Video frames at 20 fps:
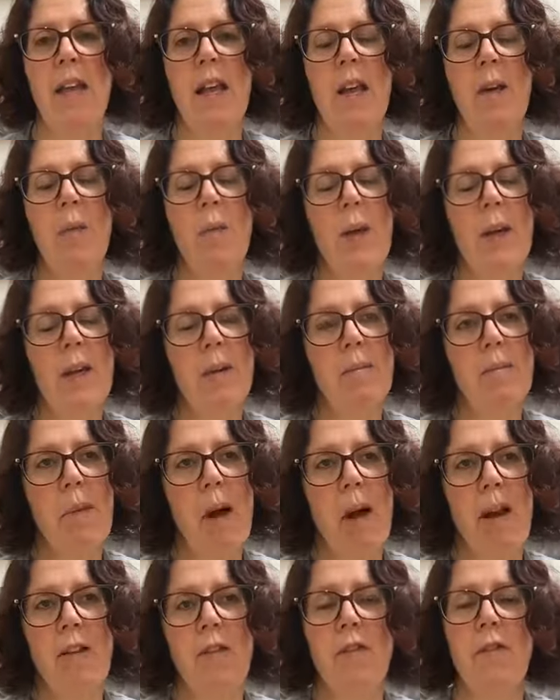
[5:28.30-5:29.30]
we can
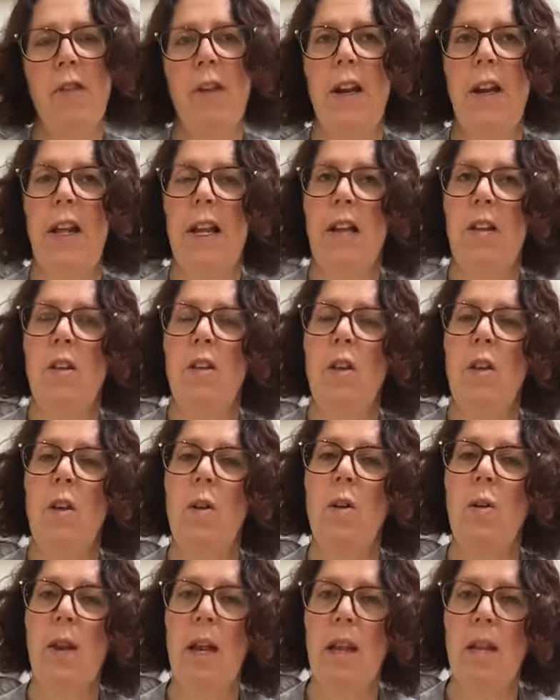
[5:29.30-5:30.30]
mindfully
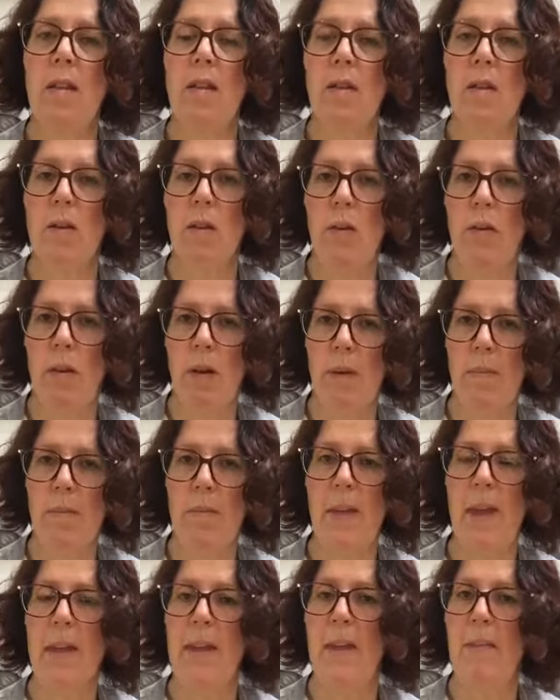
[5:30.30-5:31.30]
tune into them.
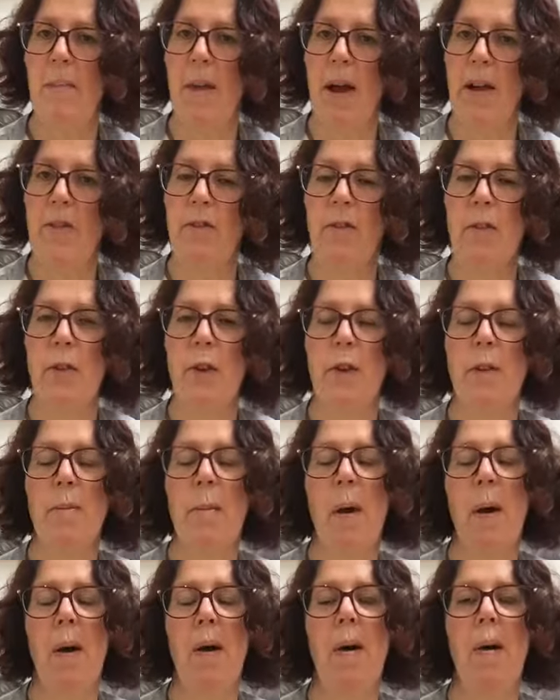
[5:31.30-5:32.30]
That's the mindfulness
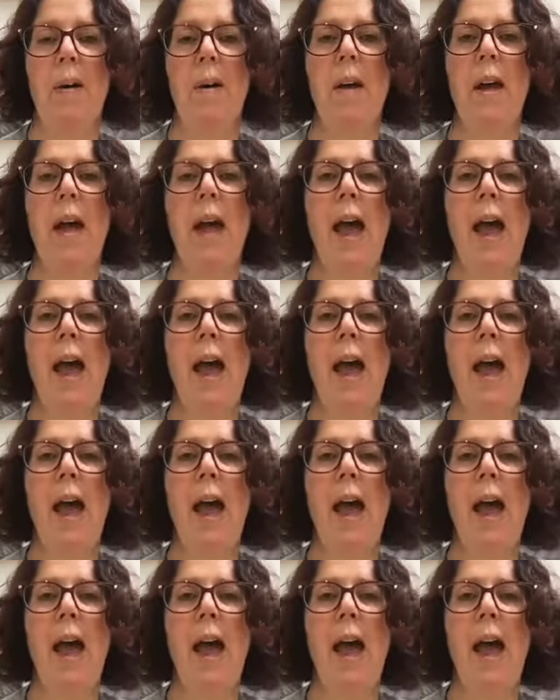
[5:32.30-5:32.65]
part.